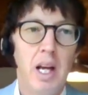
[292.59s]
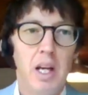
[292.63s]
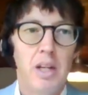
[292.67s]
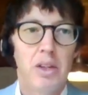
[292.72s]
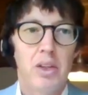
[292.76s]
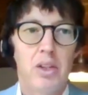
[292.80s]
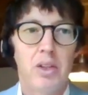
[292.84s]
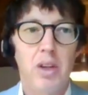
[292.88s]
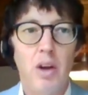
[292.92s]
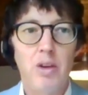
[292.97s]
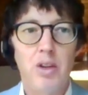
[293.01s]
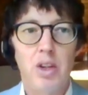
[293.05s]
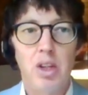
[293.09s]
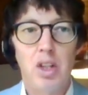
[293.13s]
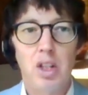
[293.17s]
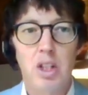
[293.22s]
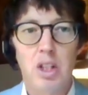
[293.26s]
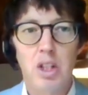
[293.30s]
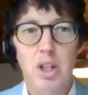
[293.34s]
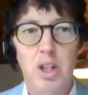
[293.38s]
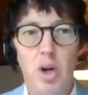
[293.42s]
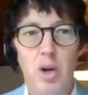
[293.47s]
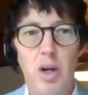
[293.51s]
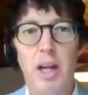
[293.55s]
So
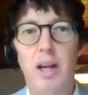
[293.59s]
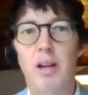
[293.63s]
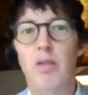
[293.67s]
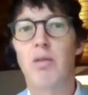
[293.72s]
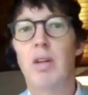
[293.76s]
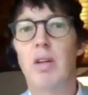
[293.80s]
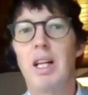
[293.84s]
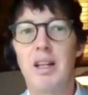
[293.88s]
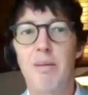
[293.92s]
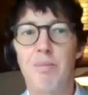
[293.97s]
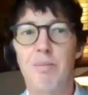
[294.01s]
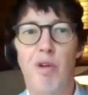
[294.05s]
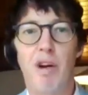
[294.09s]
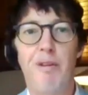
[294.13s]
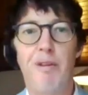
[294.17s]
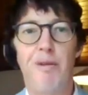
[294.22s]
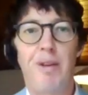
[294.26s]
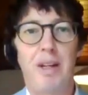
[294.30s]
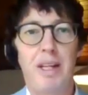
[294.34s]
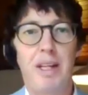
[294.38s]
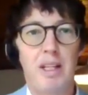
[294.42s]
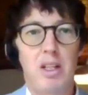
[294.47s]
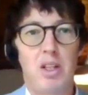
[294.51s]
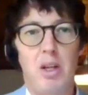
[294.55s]
just looking really
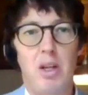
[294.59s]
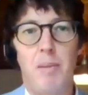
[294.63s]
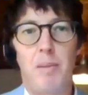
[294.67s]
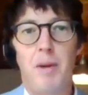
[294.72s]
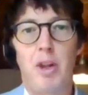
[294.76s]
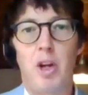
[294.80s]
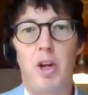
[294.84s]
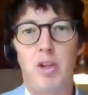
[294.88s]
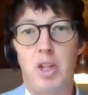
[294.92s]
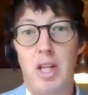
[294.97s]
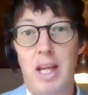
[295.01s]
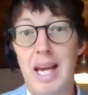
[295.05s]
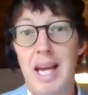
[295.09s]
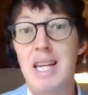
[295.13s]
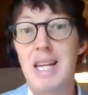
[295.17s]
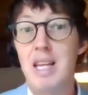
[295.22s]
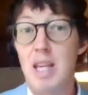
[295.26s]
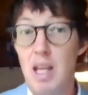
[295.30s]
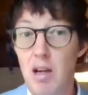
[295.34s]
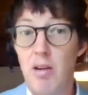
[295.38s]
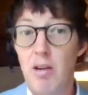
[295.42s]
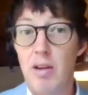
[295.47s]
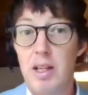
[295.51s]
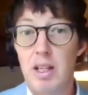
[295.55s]
briefly at some of those
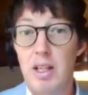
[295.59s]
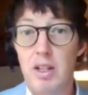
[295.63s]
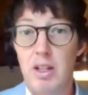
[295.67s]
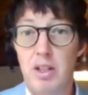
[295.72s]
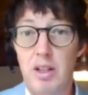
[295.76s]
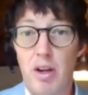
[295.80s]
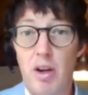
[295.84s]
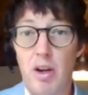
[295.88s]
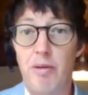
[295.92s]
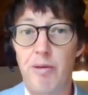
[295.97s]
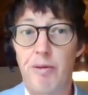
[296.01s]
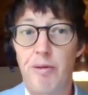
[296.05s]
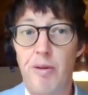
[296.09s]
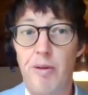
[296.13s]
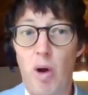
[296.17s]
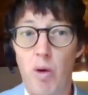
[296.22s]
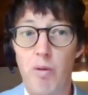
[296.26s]
key areas of